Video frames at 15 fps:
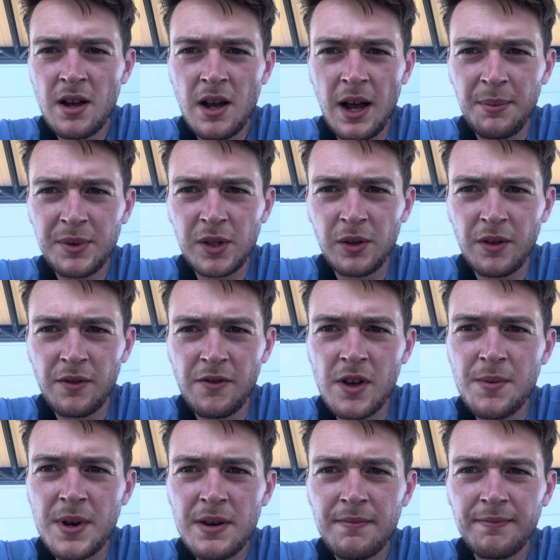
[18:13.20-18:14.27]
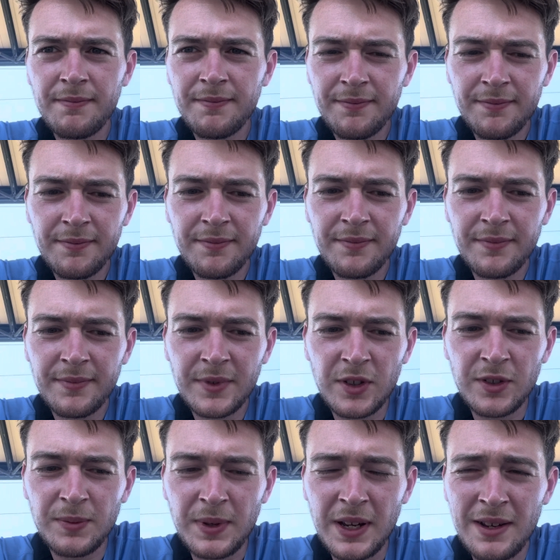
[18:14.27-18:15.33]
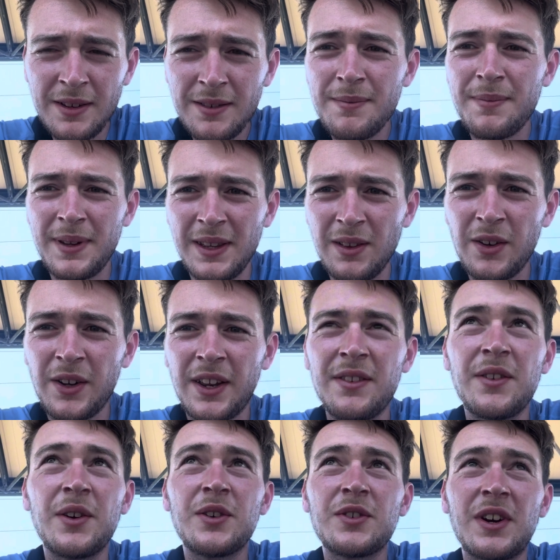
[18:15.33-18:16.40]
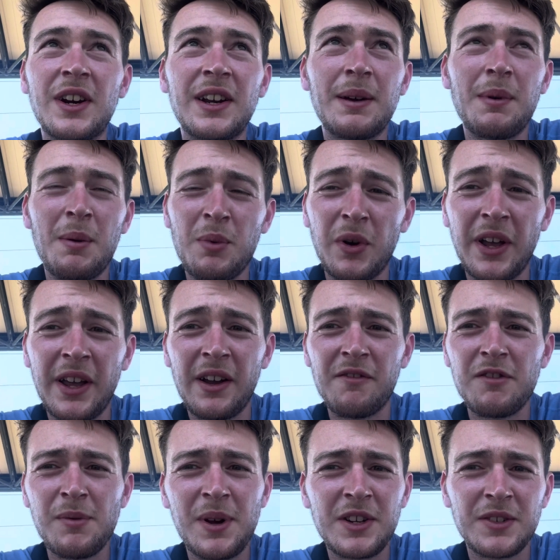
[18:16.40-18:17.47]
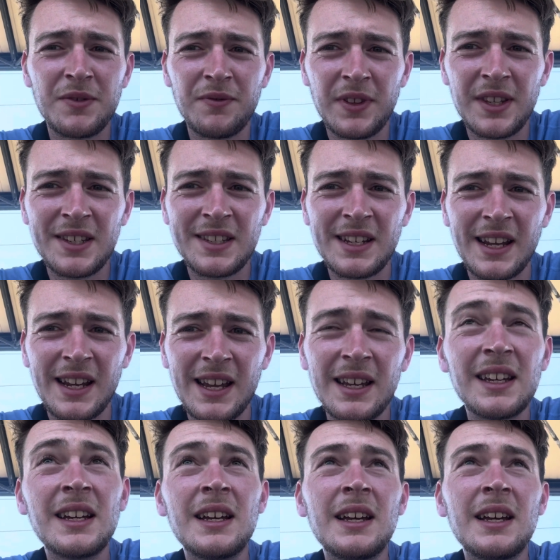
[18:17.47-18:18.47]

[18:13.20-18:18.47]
Absolutely fuming. Just been looking through trying to get my booking confirmation for this ticket,